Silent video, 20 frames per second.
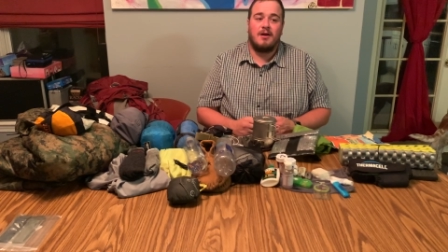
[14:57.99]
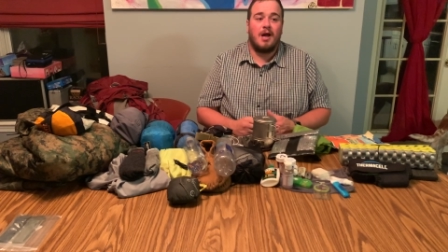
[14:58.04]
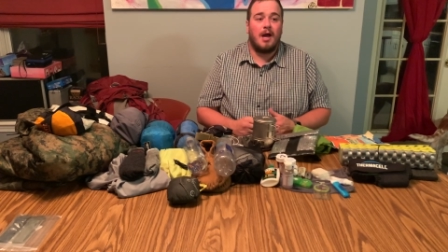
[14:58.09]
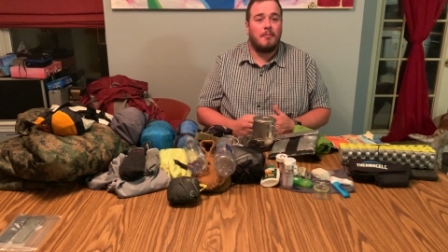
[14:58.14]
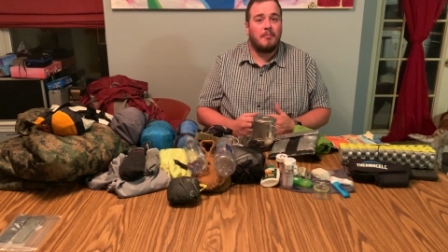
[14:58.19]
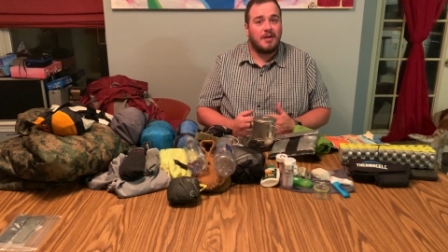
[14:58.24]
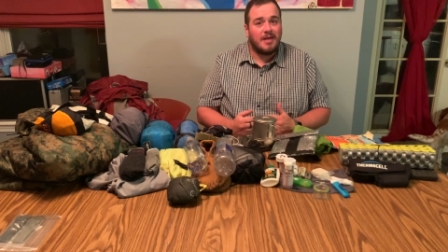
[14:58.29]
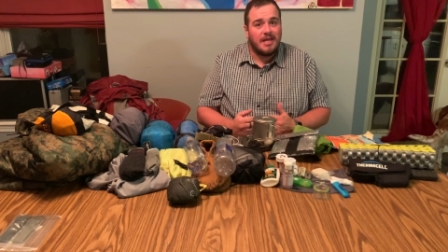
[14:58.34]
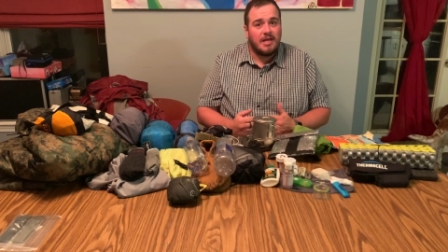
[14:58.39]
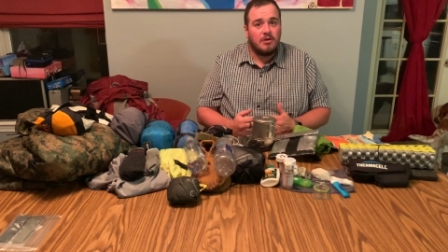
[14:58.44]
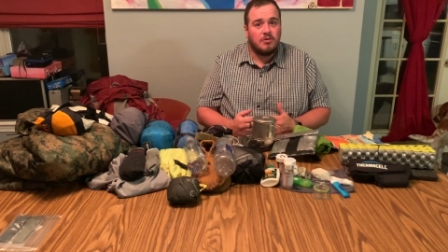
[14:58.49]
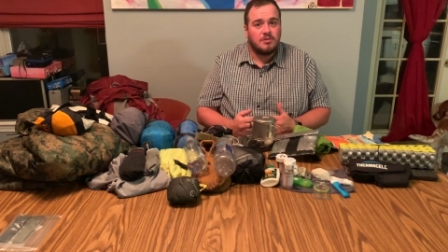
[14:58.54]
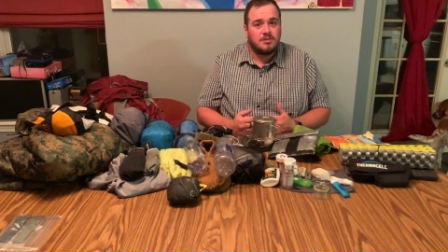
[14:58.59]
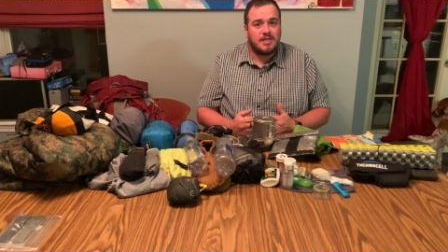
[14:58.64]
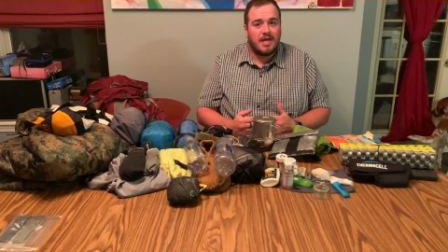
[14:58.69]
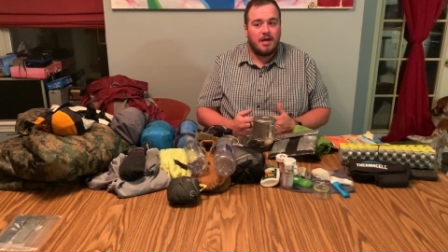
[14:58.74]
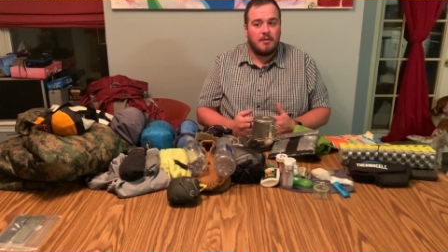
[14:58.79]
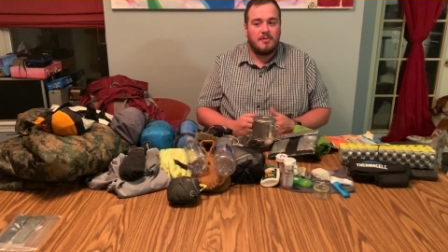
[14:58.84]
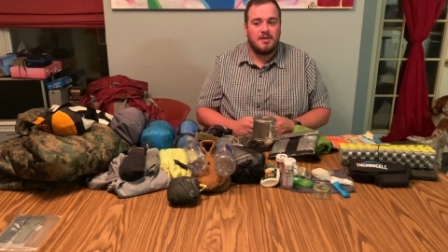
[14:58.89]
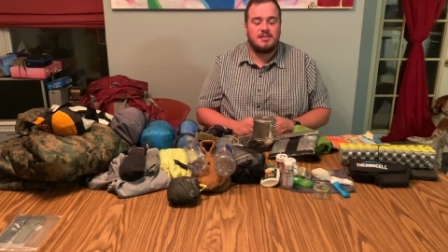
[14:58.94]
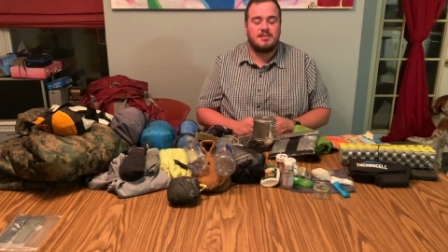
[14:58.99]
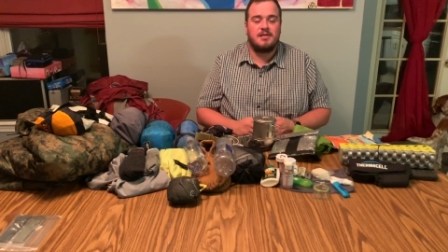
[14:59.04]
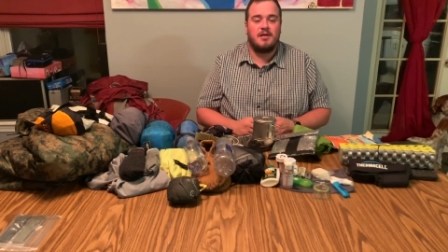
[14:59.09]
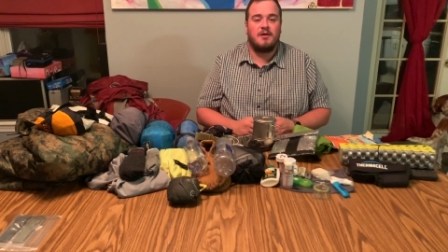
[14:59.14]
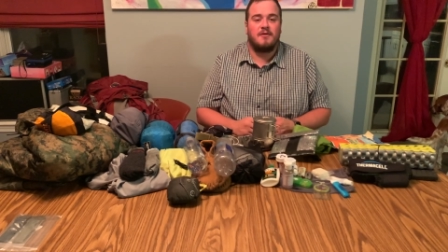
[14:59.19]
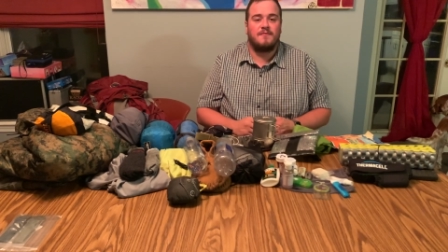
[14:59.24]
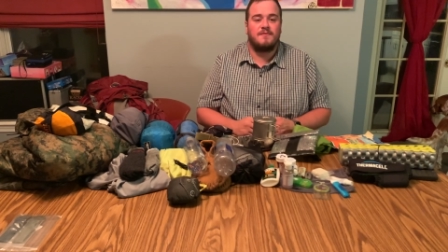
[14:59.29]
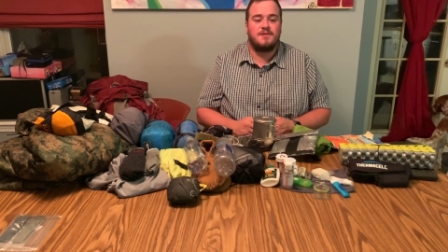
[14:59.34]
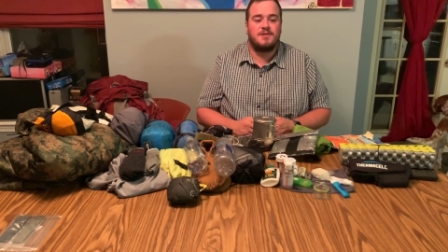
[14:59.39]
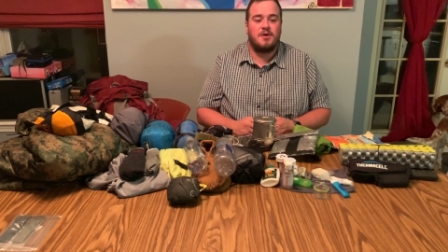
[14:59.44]
I'm an Eagle Scout
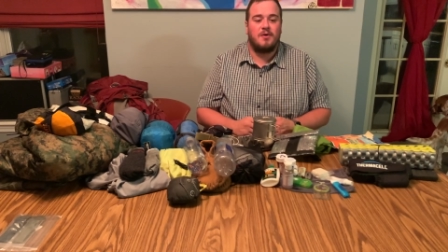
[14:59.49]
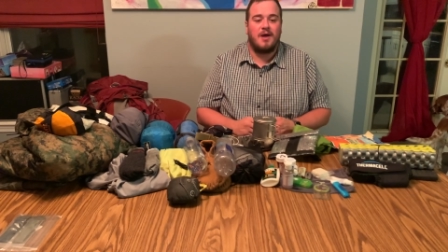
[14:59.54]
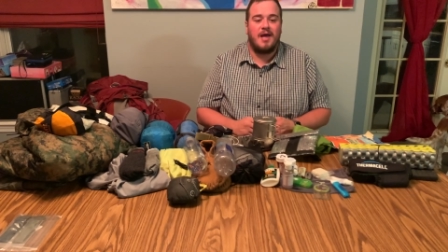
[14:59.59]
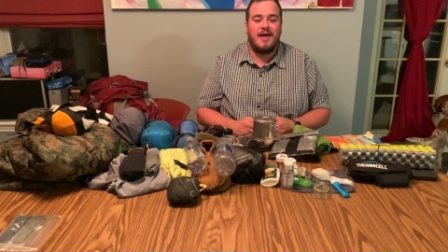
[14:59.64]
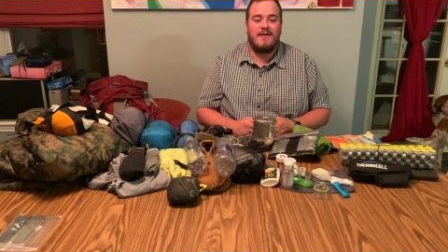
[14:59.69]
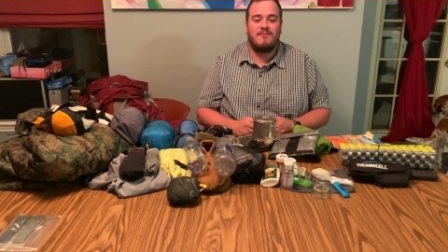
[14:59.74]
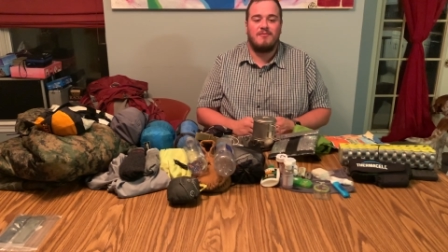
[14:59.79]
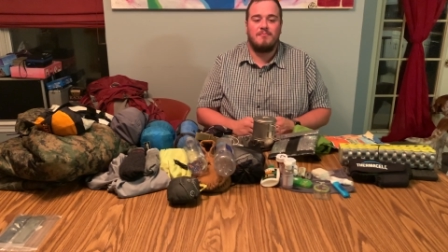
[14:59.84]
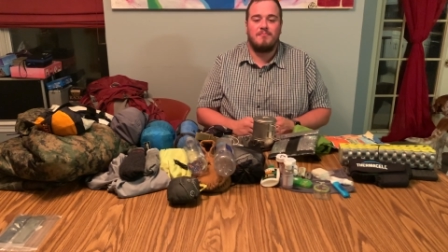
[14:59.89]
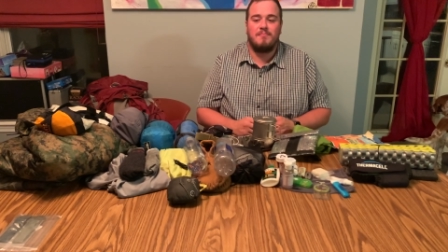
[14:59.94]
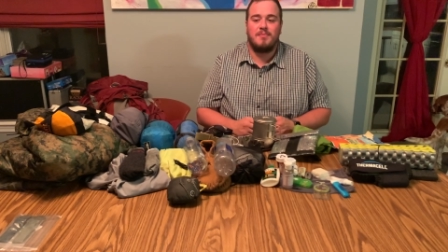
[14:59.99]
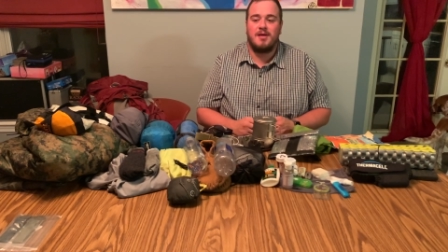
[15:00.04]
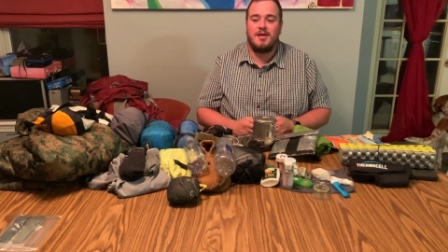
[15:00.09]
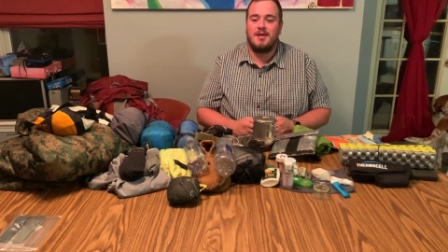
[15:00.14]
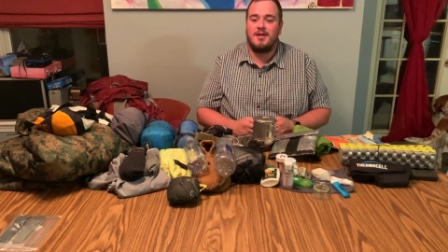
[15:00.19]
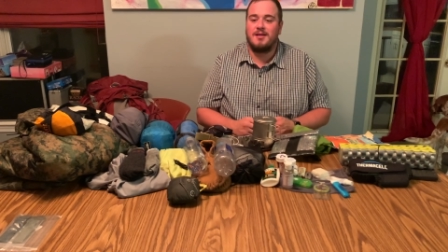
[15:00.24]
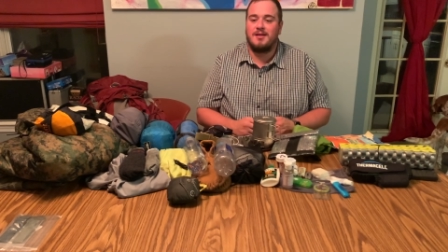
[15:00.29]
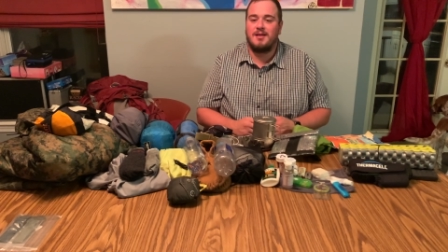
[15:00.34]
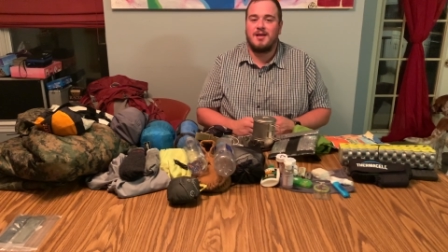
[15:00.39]
myself, so I haven't been